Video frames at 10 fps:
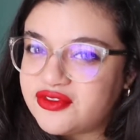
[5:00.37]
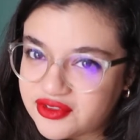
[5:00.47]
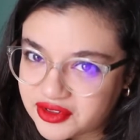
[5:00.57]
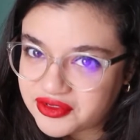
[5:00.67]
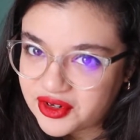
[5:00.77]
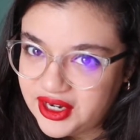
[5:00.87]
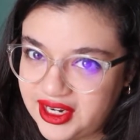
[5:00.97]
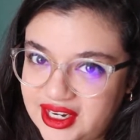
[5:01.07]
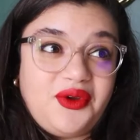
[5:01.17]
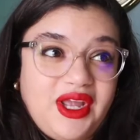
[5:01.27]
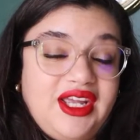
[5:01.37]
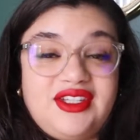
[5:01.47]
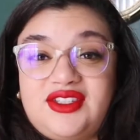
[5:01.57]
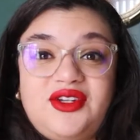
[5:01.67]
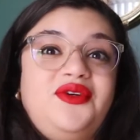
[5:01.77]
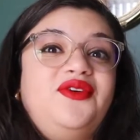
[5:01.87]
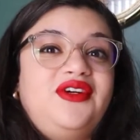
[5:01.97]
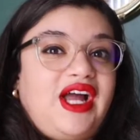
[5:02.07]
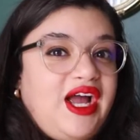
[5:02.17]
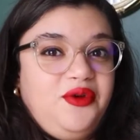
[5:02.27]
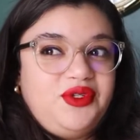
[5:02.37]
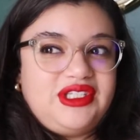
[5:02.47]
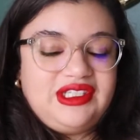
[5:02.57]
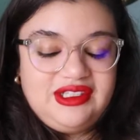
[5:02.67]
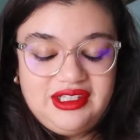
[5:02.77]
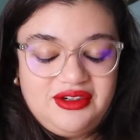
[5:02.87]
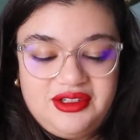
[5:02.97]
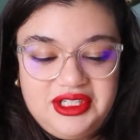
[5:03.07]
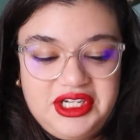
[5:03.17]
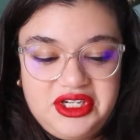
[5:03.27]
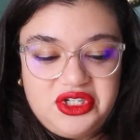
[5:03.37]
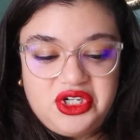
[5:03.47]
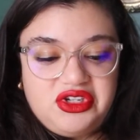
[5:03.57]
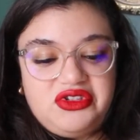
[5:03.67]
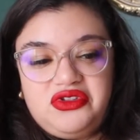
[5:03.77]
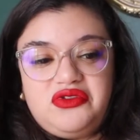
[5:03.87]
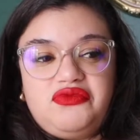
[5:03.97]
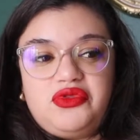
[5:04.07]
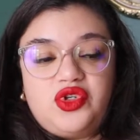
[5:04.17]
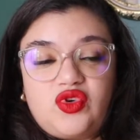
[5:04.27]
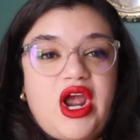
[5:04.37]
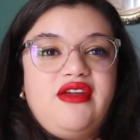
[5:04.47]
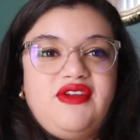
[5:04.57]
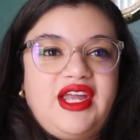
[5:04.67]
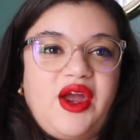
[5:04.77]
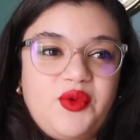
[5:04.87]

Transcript: for free. Okay, so I was literally just driving.